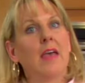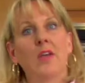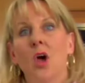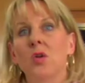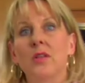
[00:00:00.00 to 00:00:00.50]

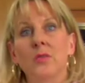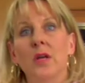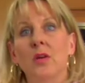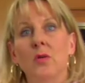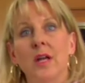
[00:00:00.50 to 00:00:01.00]
and the only
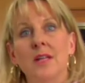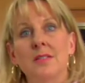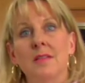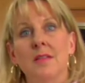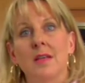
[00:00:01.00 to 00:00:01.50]
3
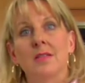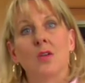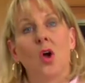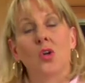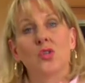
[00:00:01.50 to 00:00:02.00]
ingredients in
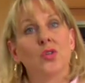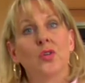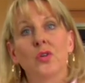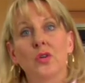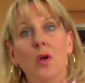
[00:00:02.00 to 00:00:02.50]
this are
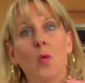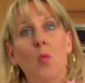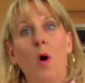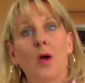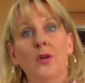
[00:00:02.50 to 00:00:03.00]
sugar,
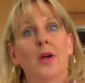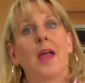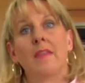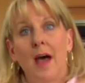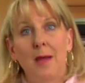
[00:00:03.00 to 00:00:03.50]
water,
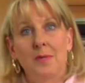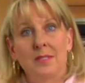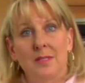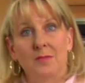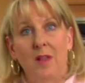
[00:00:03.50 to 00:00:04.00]
and the
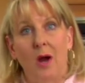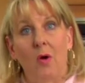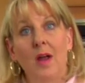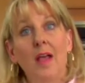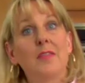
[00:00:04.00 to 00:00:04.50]
hibiscus
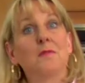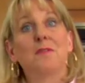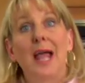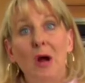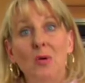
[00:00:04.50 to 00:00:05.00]
flower. The
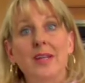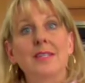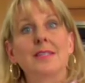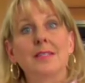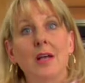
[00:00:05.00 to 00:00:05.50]
flower
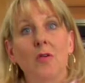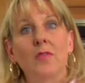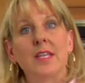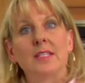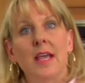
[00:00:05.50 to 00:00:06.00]
itself
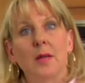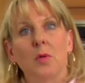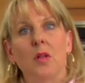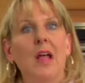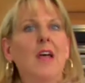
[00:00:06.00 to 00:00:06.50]
is
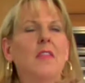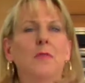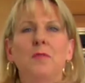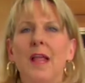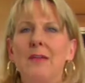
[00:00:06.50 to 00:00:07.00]
edible.
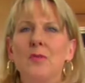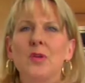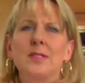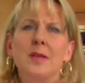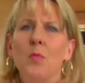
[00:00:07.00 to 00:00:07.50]
The flavor
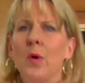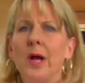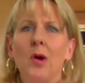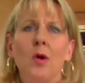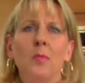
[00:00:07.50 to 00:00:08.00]
is
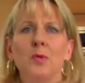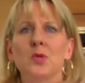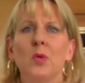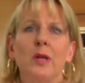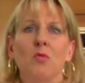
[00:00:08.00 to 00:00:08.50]
somewhere
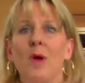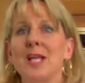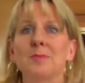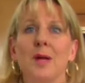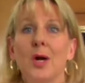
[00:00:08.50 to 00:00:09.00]
between
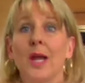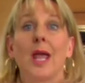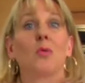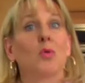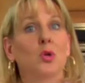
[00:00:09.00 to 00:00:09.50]
raspberry
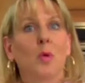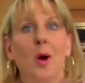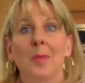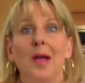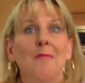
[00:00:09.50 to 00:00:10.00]
and
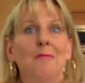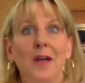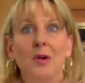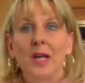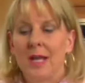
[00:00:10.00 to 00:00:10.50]
rhubarb.
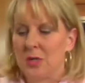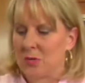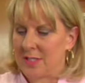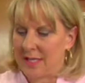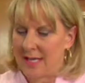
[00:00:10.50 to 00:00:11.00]
Very
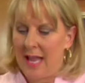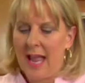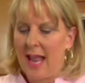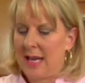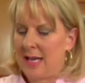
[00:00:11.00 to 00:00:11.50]
interesting,
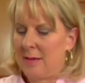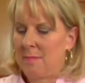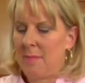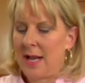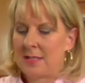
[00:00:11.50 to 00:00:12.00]
and it
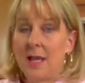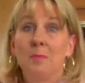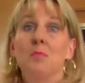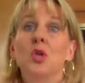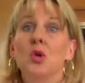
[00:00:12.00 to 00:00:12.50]
makes a
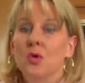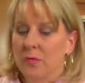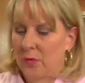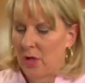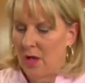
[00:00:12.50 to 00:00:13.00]

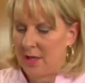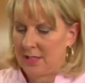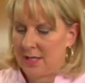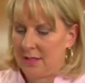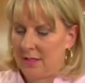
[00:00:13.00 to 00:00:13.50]
beautiful
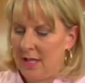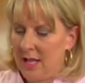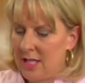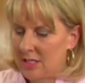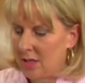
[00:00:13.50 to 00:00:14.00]
cocktail.
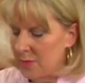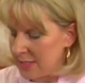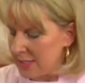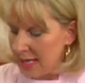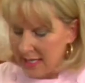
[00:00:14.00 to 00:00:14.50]
So I'm going
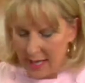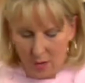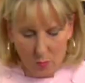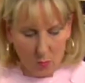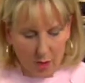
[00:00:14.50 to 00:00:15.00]
to take
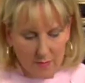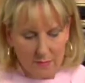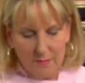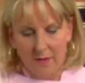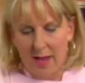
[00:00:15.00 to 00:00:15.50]
out one of
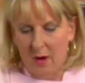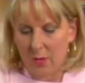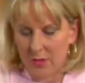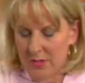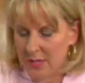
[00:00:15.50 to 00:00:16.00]
the
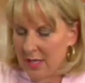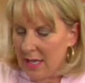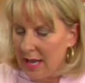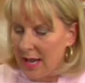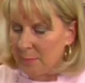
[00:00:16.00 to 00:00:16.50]
flowers
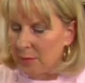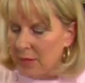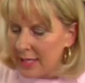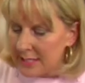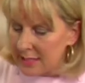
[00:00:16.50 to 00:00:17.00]
and
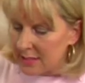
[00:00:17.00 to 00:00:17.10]
place